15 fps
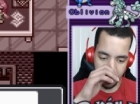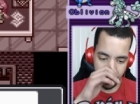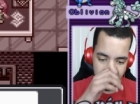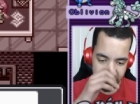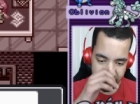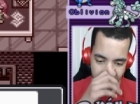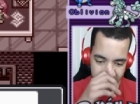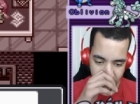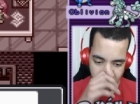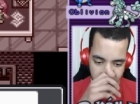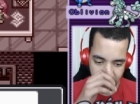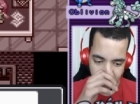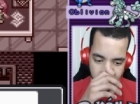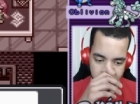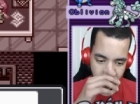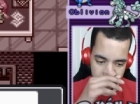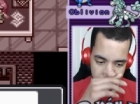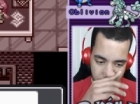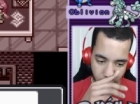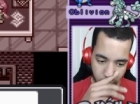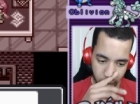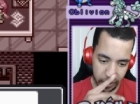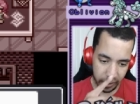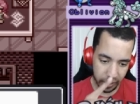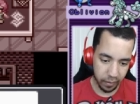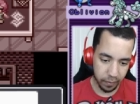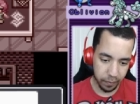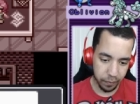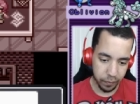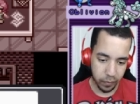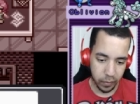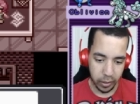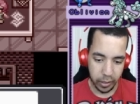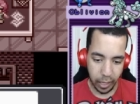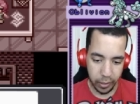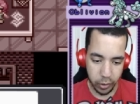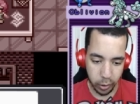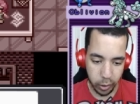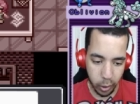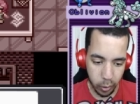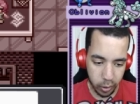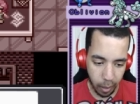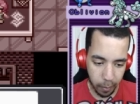please actually do something already. That's your cue,